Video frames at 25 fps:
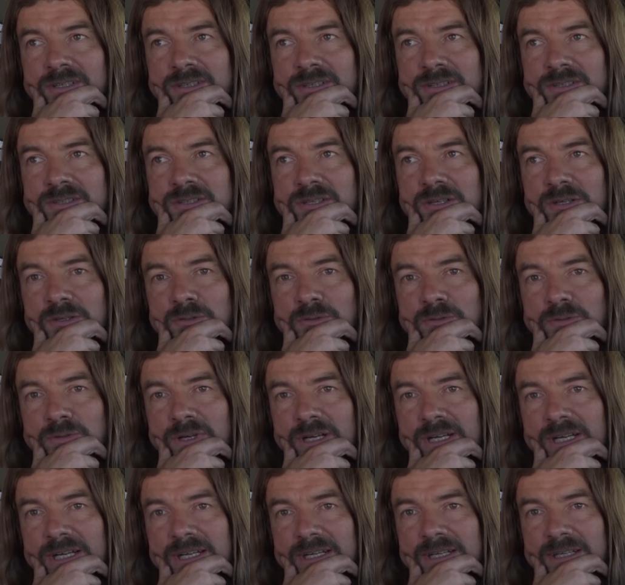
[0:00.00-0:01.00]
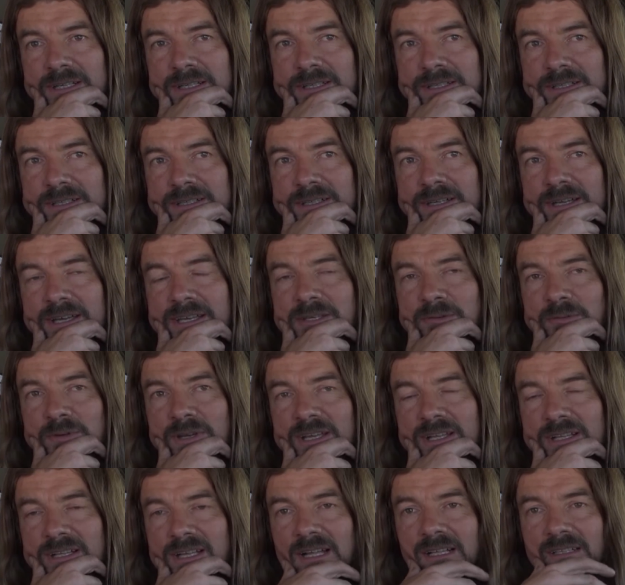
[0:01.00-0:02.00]
So anyway,
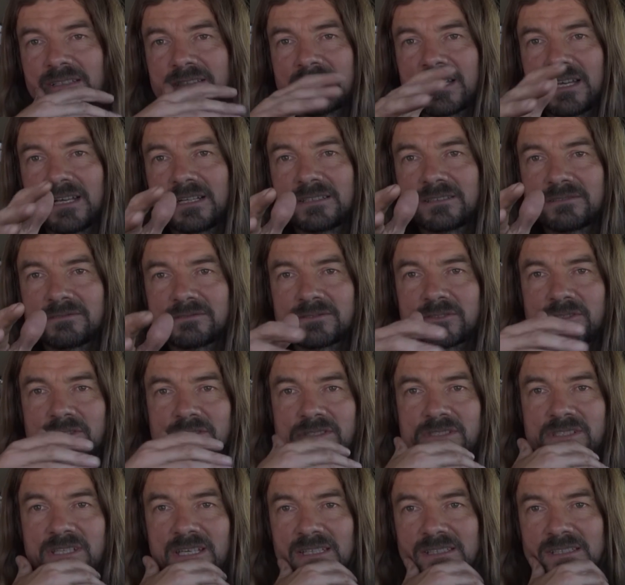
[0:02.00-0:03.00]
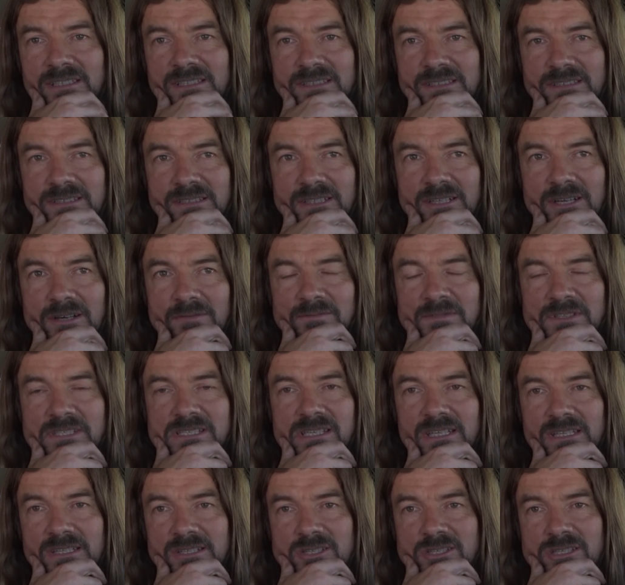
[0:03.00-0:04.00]
I'll just tell you the
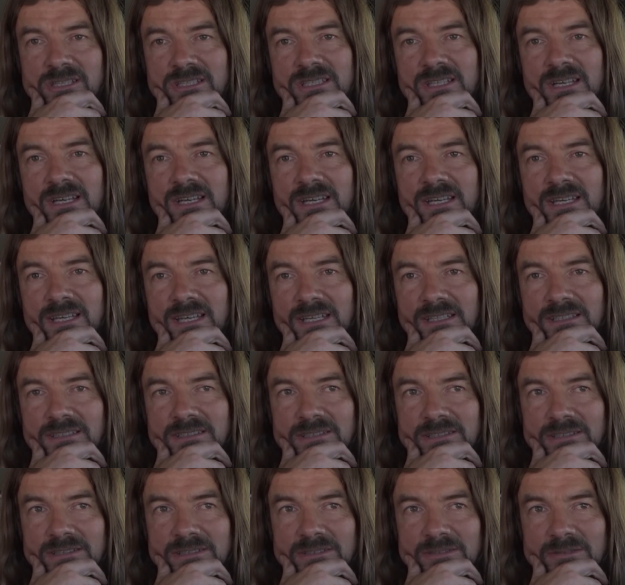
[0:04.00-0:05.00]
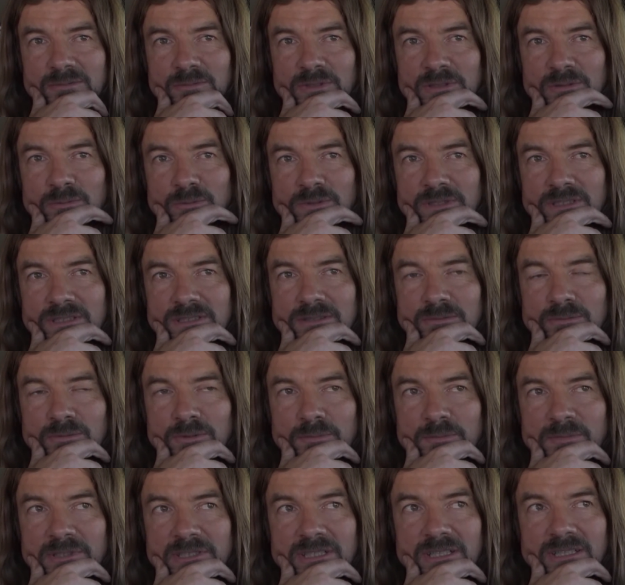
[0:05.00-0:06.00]
conversation that I had with the
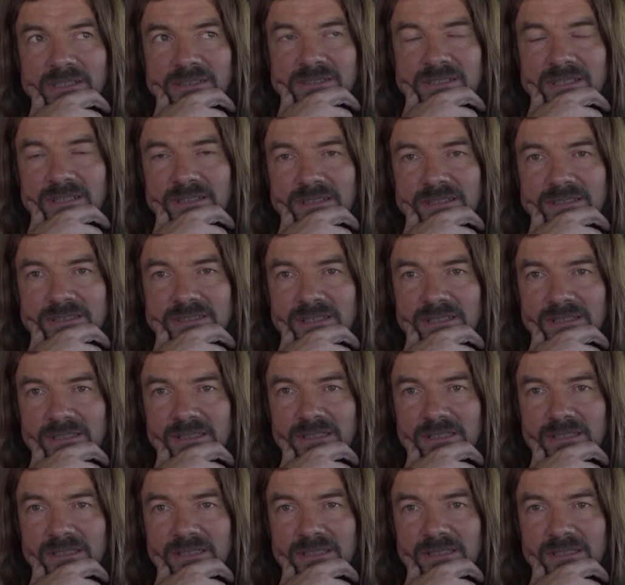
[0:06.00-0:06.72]
woman. I'll tell